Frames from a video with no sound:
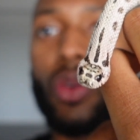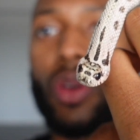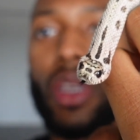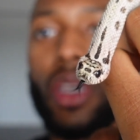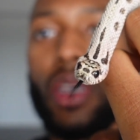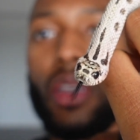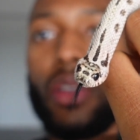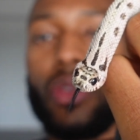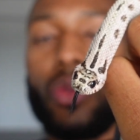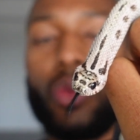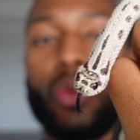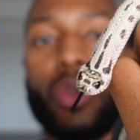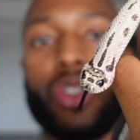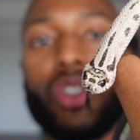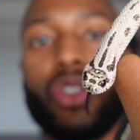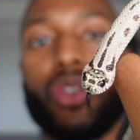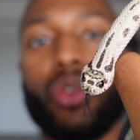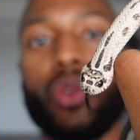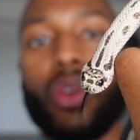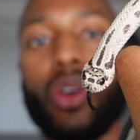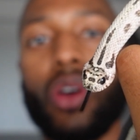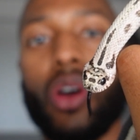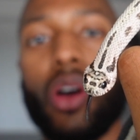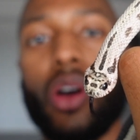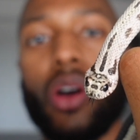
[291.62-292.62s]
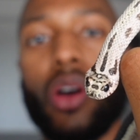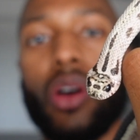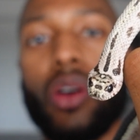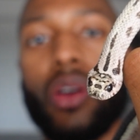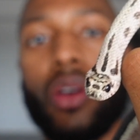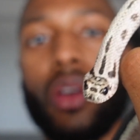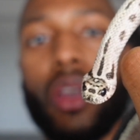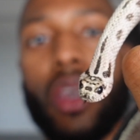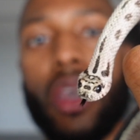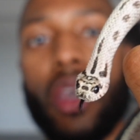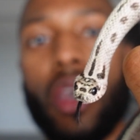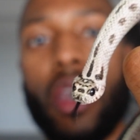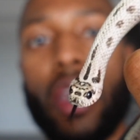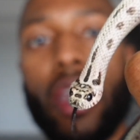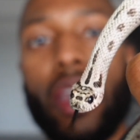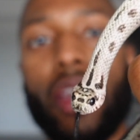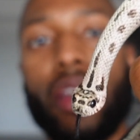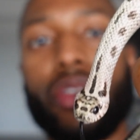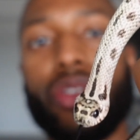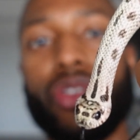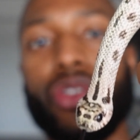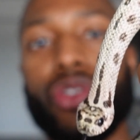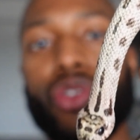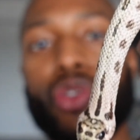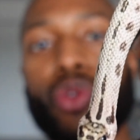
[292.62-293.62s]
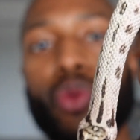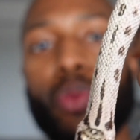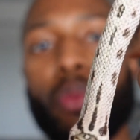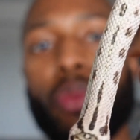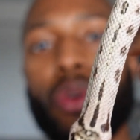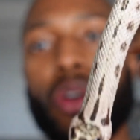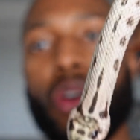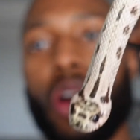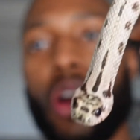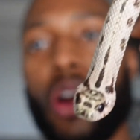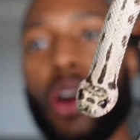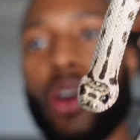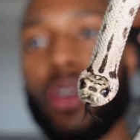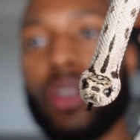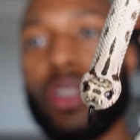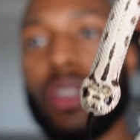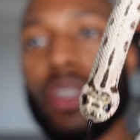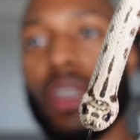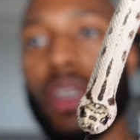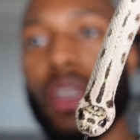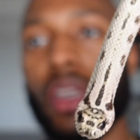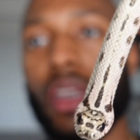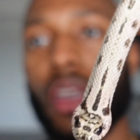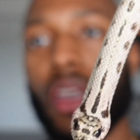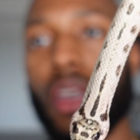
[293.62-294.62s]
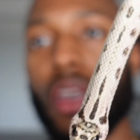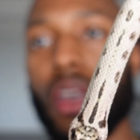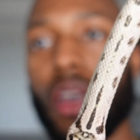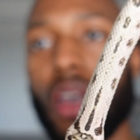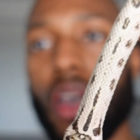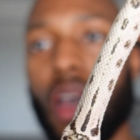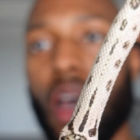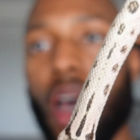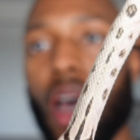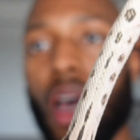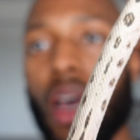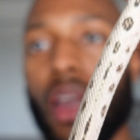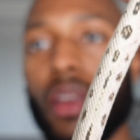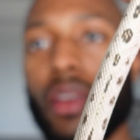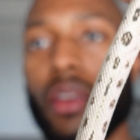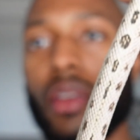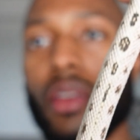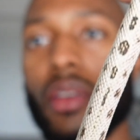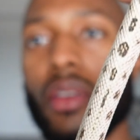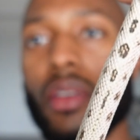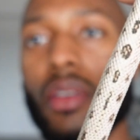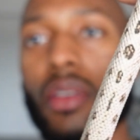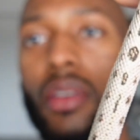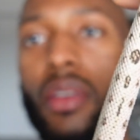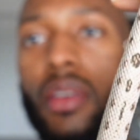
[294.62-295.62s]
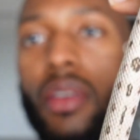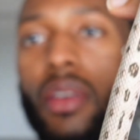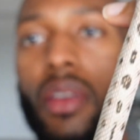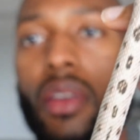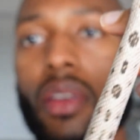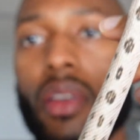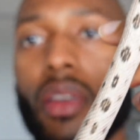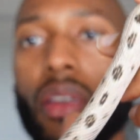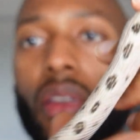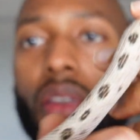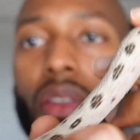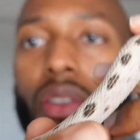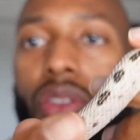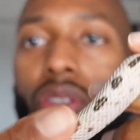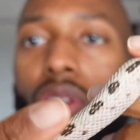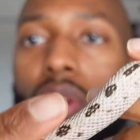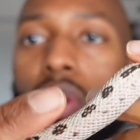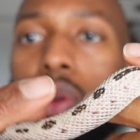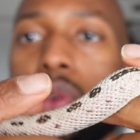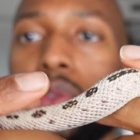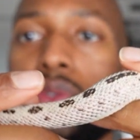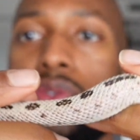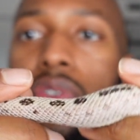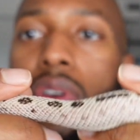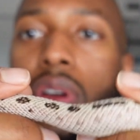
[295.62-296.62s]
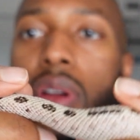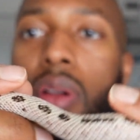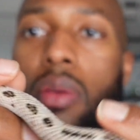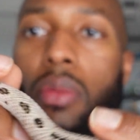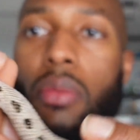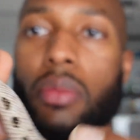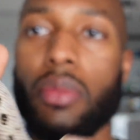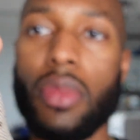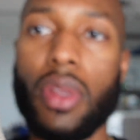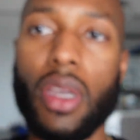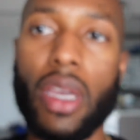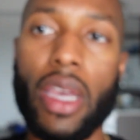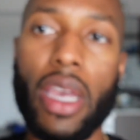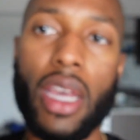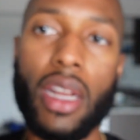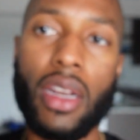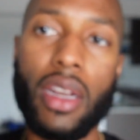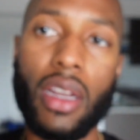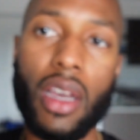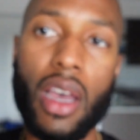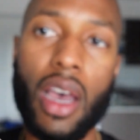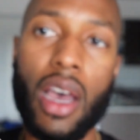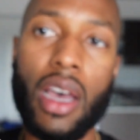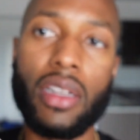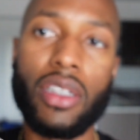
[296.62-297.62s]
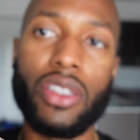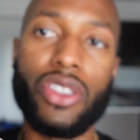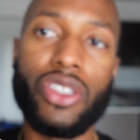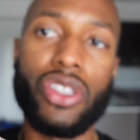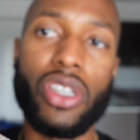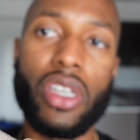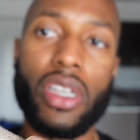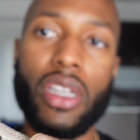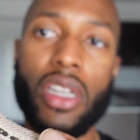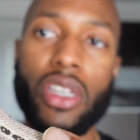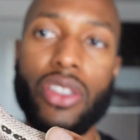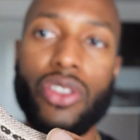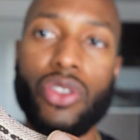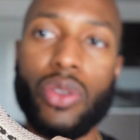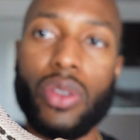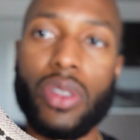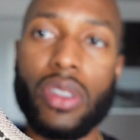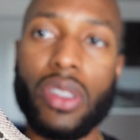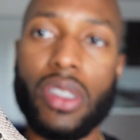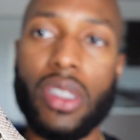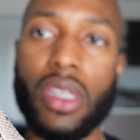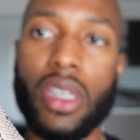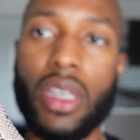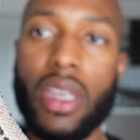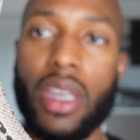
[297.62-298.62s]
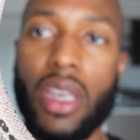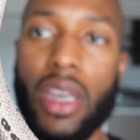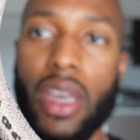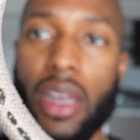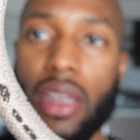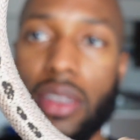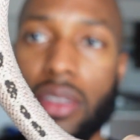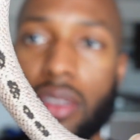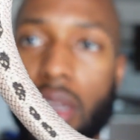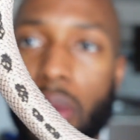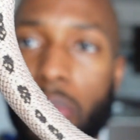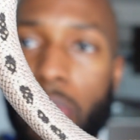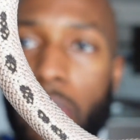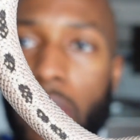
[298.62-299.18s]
he is what you call a super Arctic conda. So from the Anaconda gene, as you can see, he has that